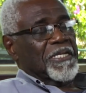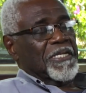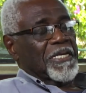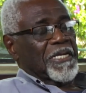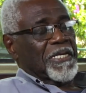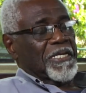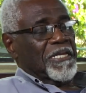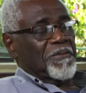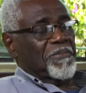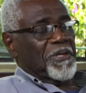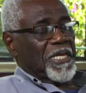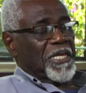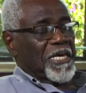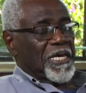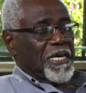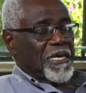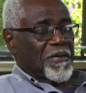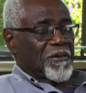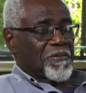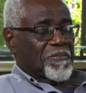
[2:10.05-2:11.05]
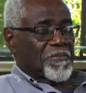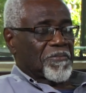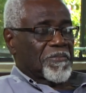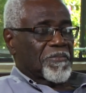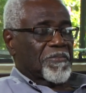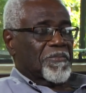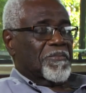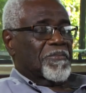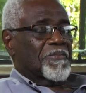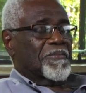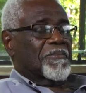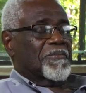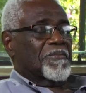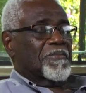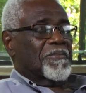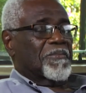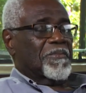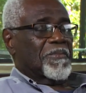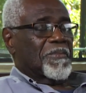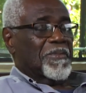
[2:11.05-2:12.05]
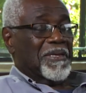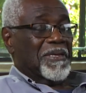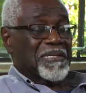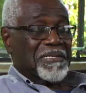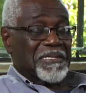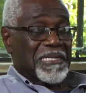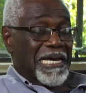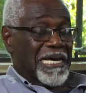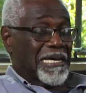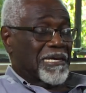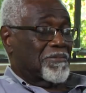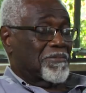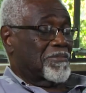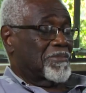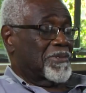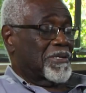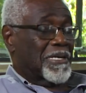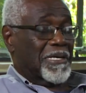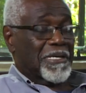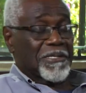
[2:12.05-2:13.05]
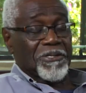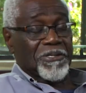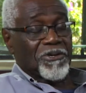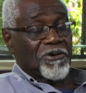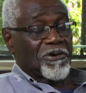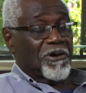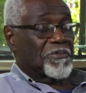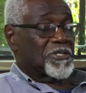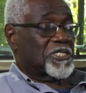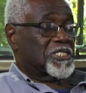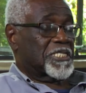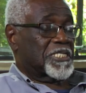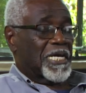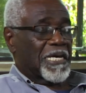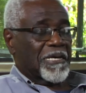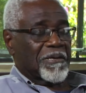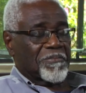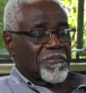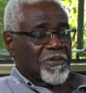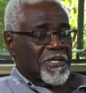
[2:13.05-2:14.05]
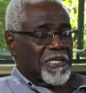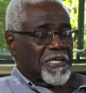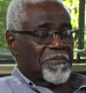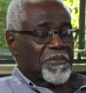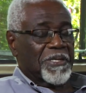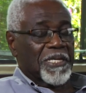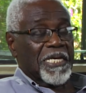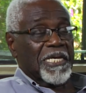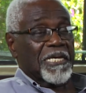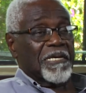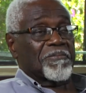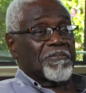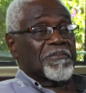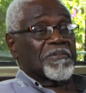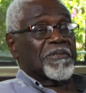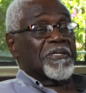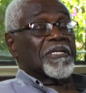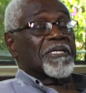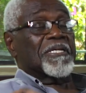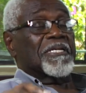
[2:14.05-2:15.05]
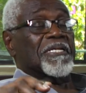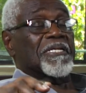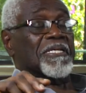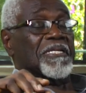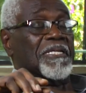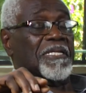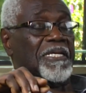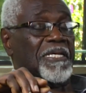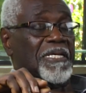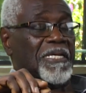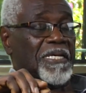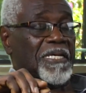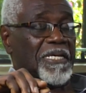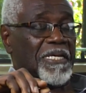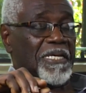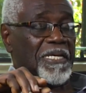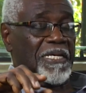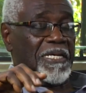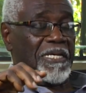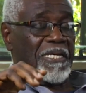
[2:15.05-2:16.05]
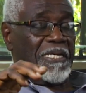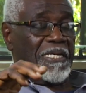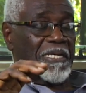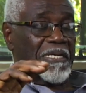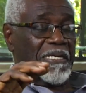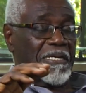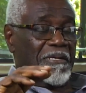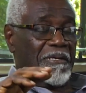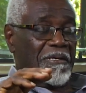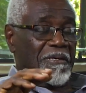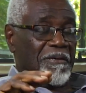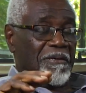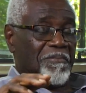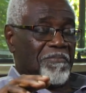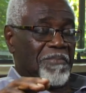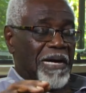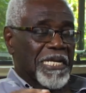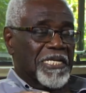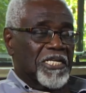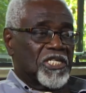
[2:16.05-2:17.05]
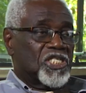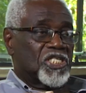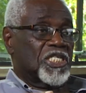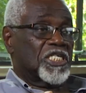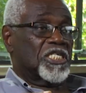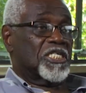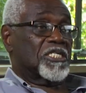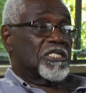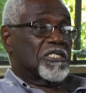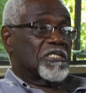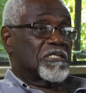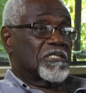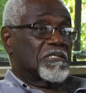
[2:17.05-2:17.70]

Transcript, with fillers: and he became, in time, I don't know how much time, but he became the manager